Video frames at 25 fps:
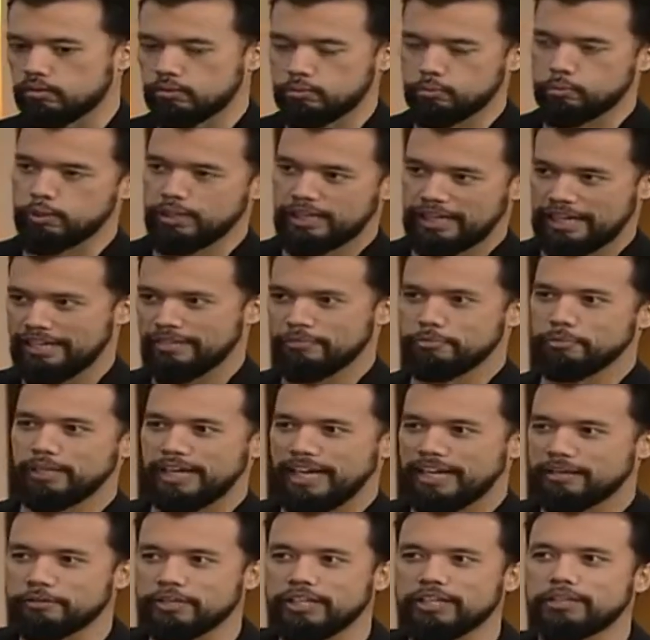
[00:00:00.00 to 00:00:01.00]
we
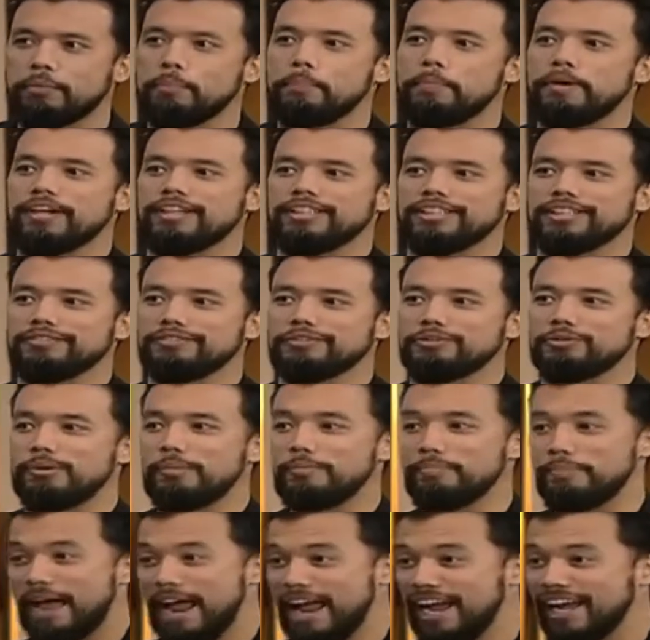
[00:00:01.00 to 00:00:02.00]
can't really compare ourselves to
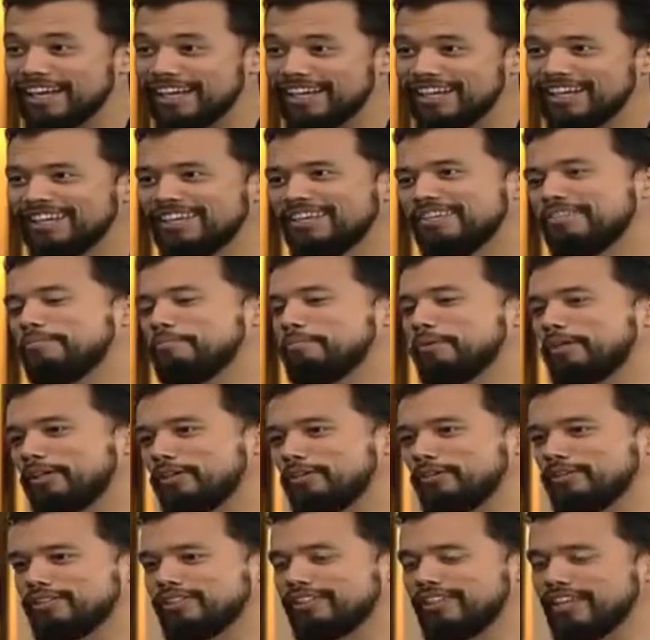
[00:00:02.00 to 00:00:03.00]
a bank
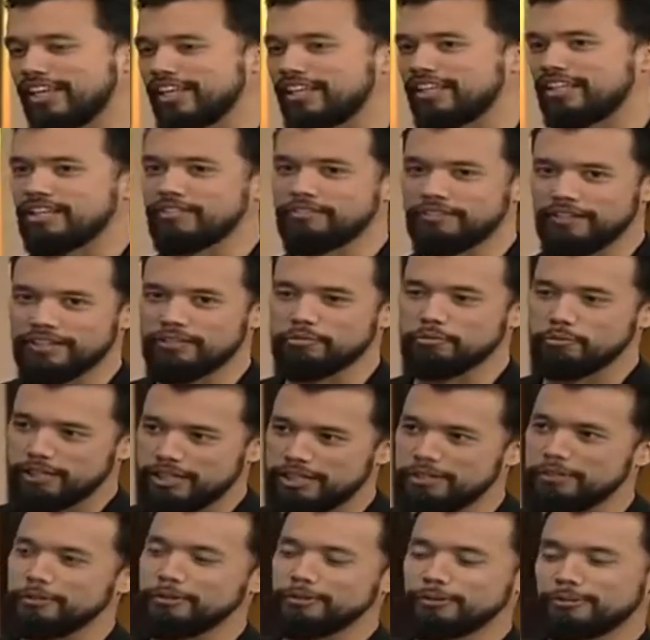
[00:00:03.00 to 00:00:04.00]
because like even we
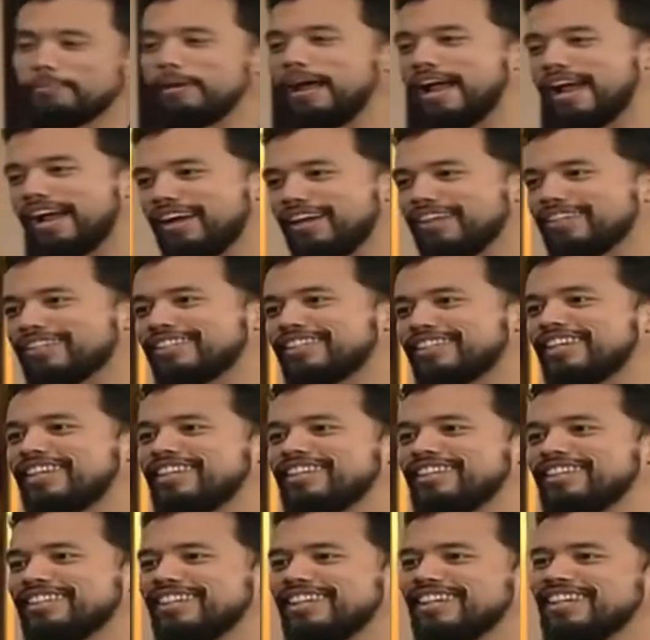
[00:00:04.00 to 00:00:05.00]
use banks
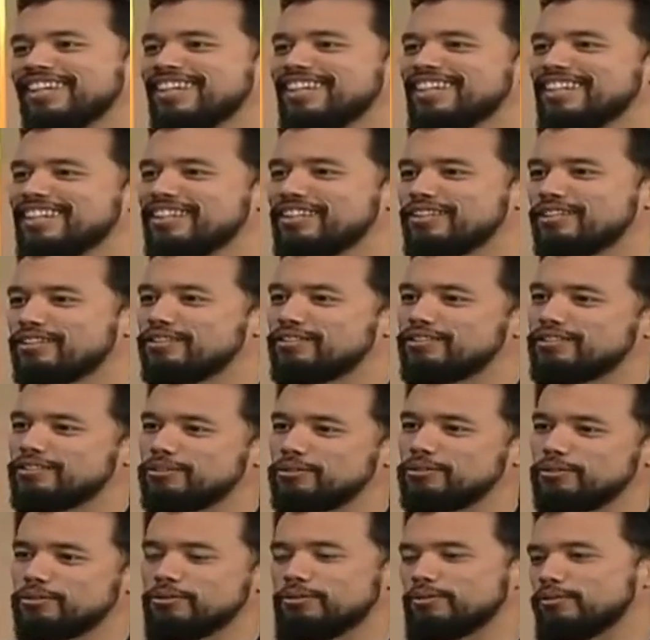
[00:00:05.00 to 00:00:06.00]
and
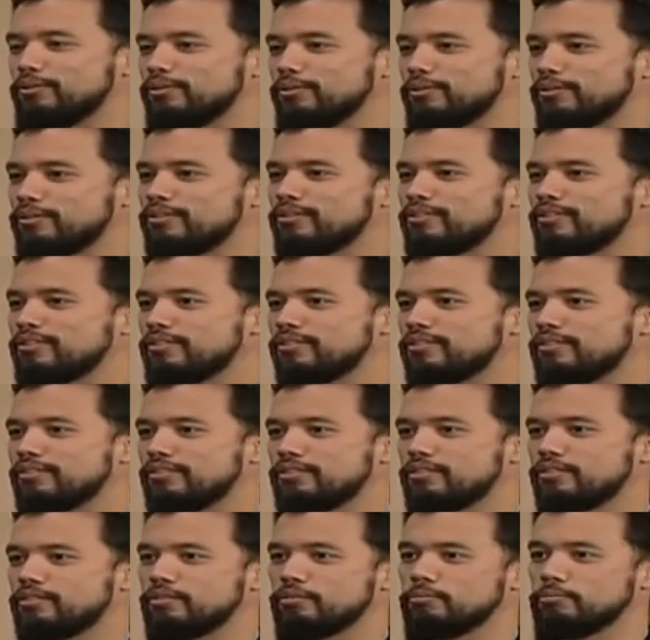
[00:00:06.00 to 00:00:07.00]
to
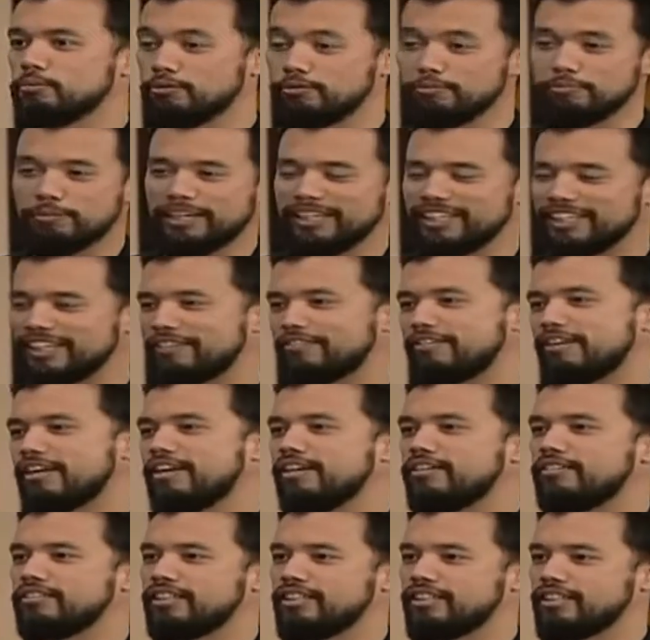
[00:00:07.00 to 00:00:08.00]
move money
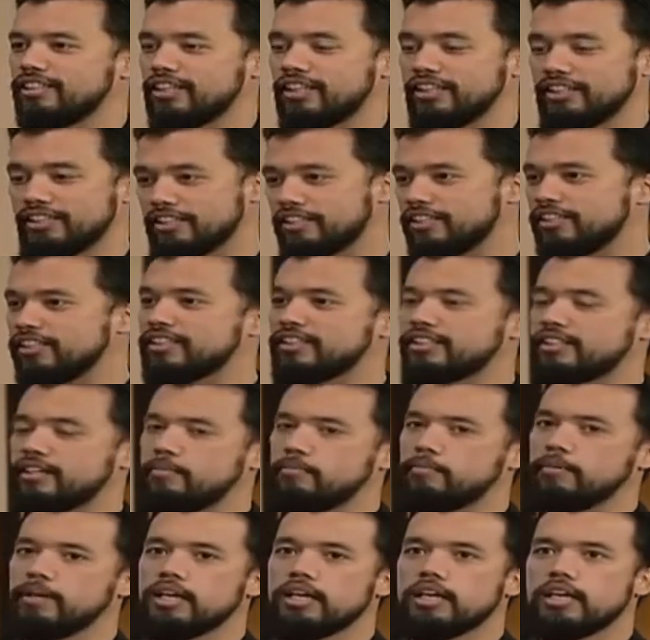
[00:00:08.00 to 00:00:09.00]
around in the
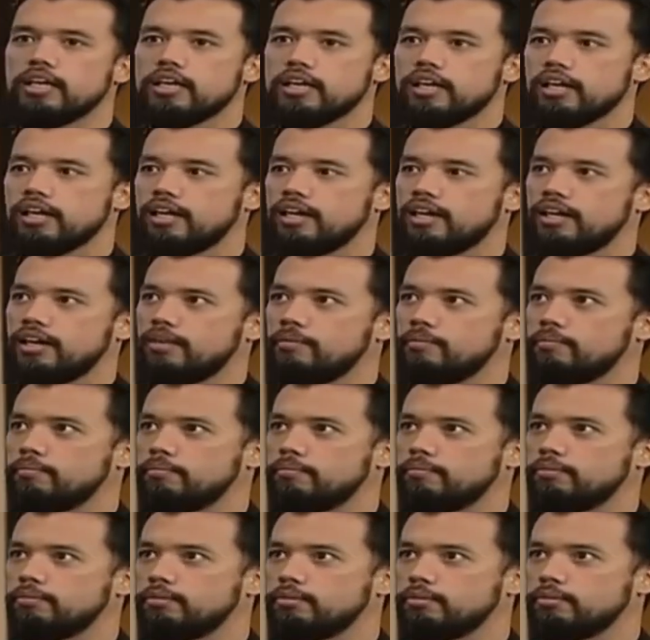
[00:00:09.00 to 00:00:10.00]
system.
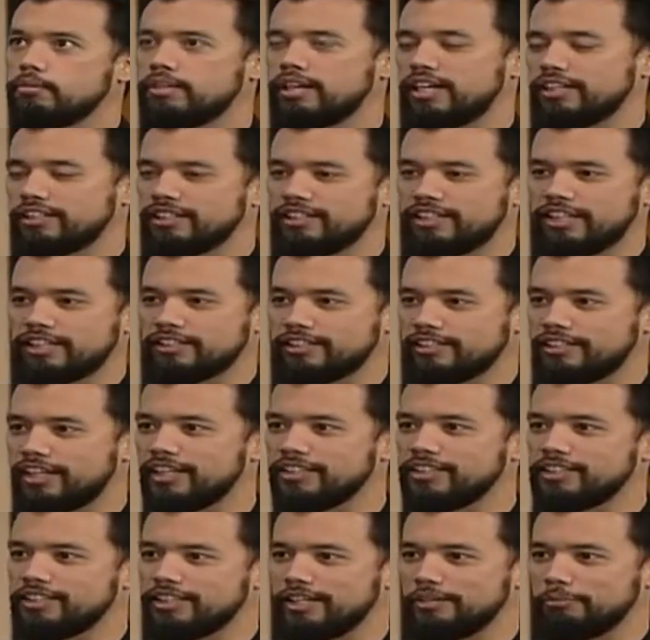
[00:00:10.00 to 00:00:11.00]
We're not in that
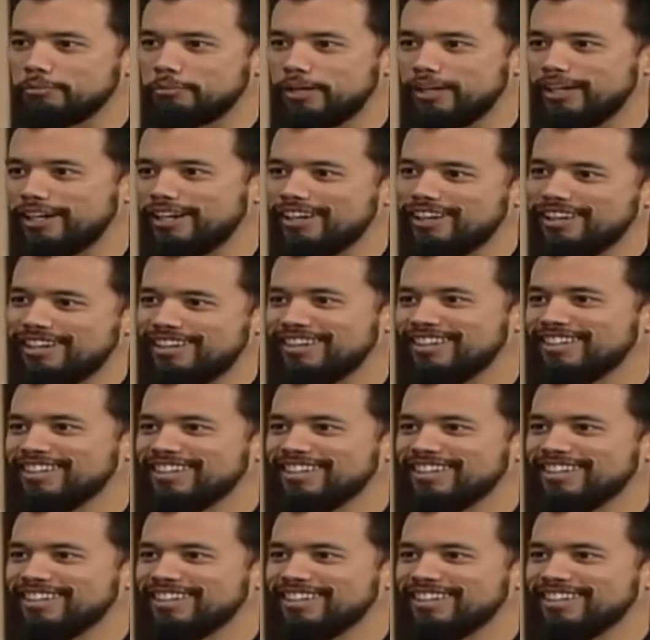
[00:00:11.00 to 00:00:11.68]
stage yet where